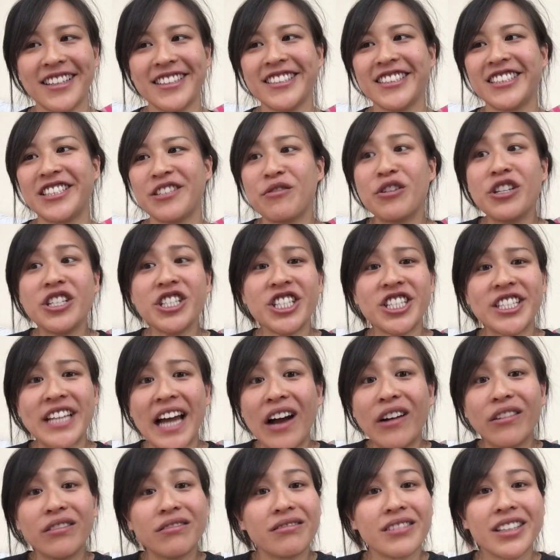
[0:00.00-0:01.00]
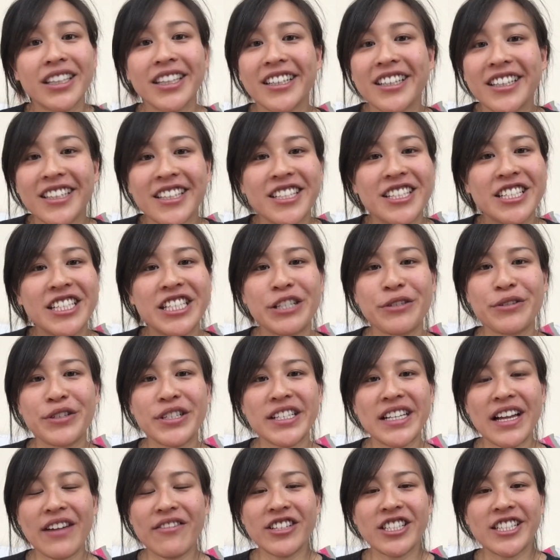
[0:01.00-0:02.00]
She wouldn't shout. She
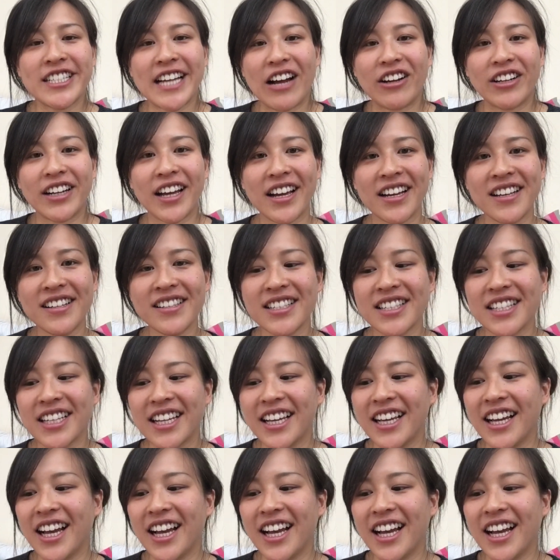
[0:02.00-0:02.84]
would never shout at us.